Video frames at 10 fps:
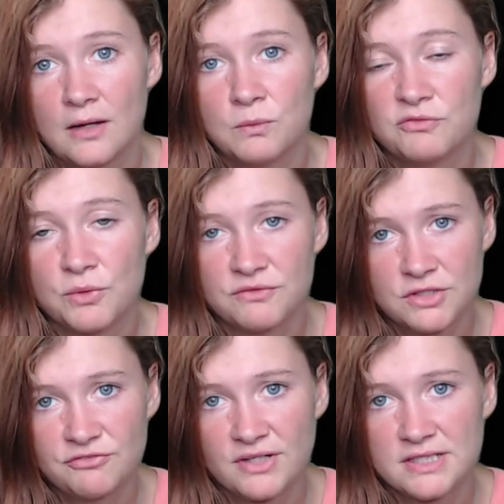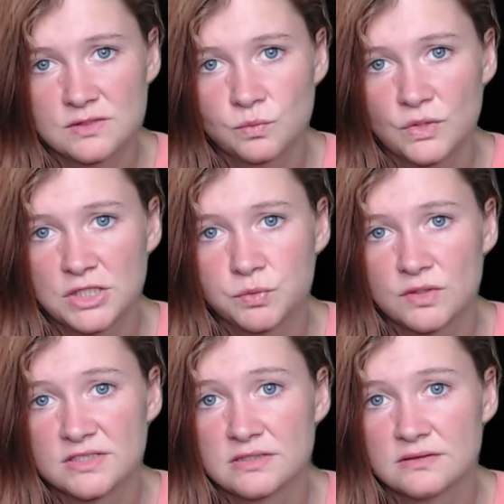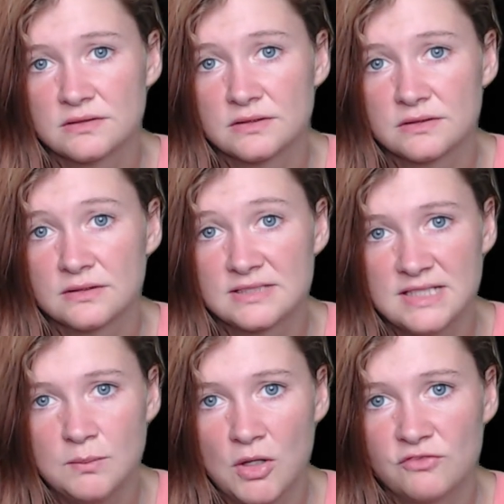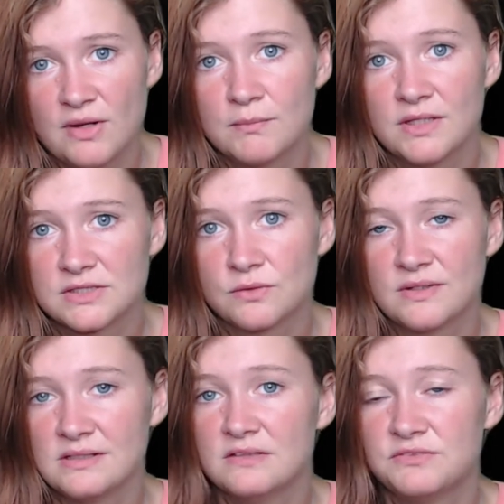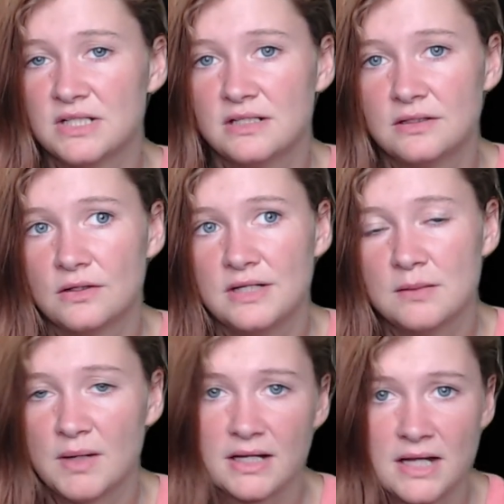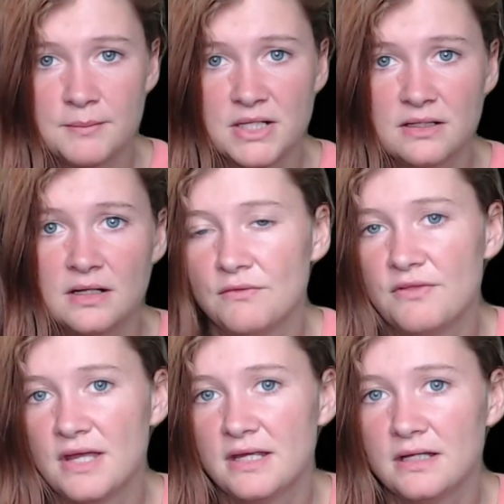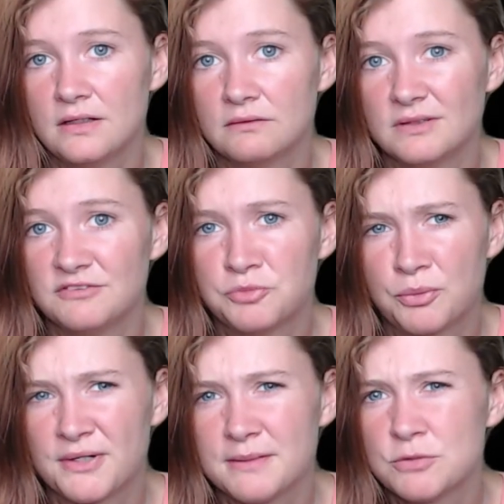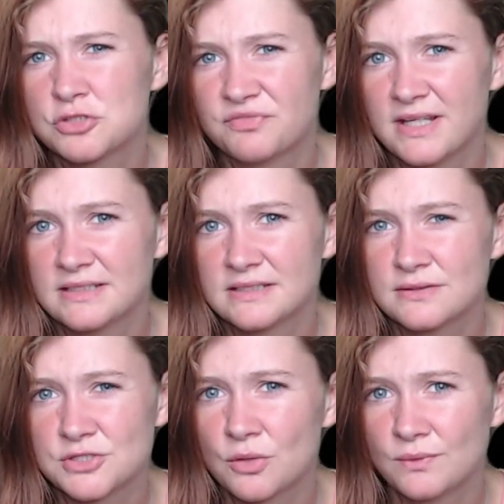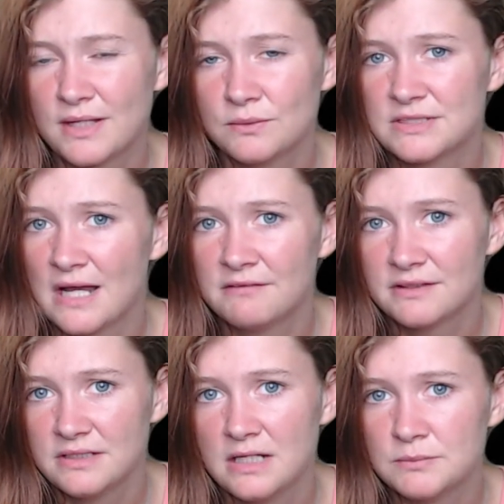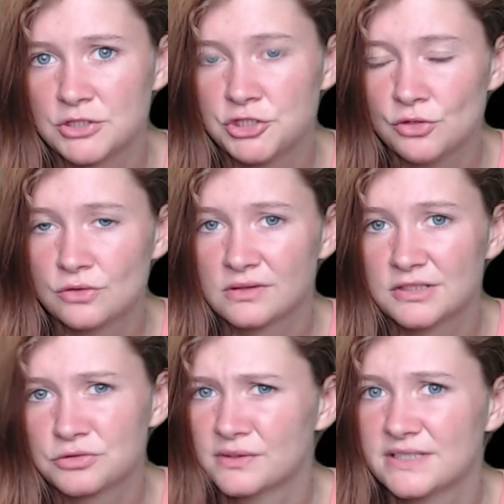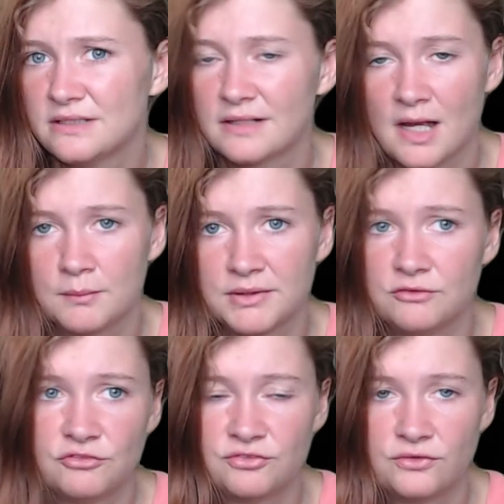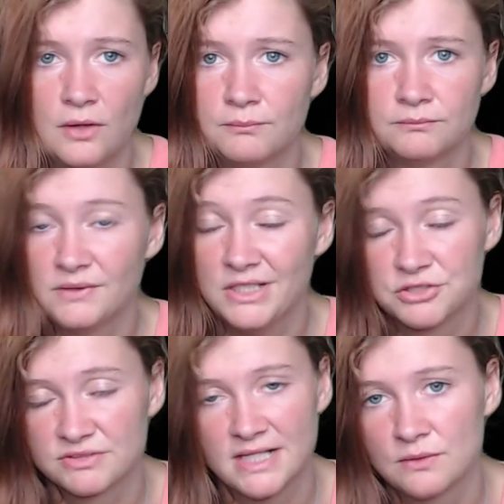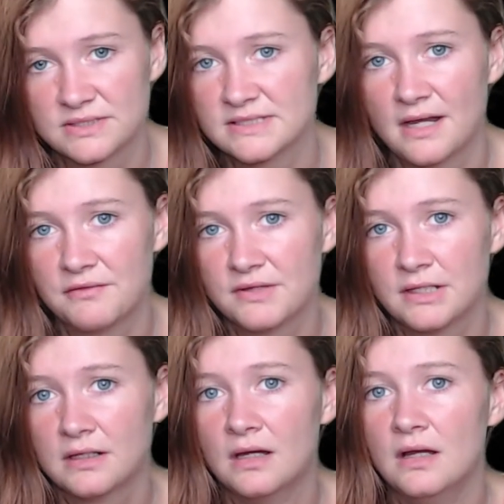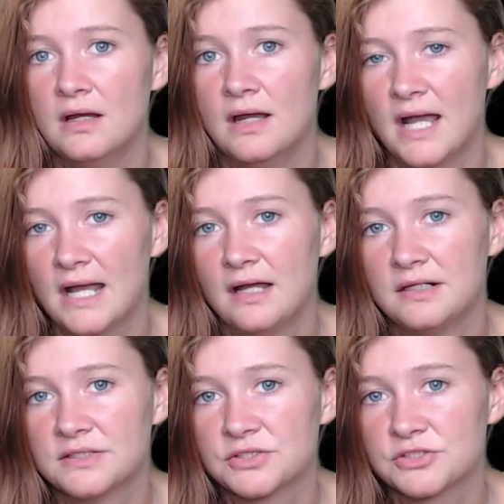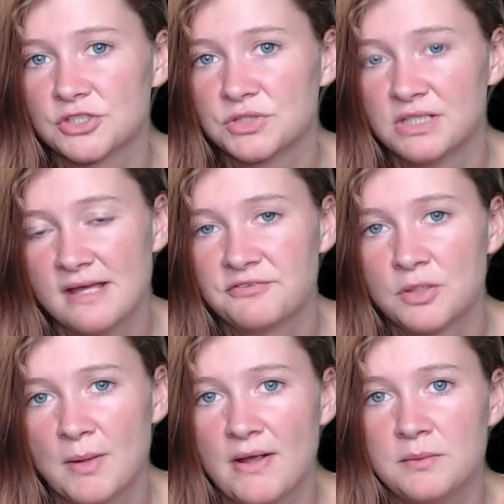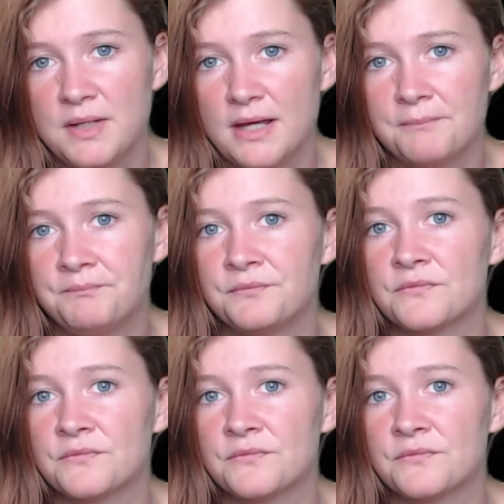out with one of her friends, which was the Seabolt family. So they lived in a nearby cabin. They lived pretty much facing, so they were directly neighbours. You could literally see the cabin from each of us houses kind of thing. And so she left at about 8 pm.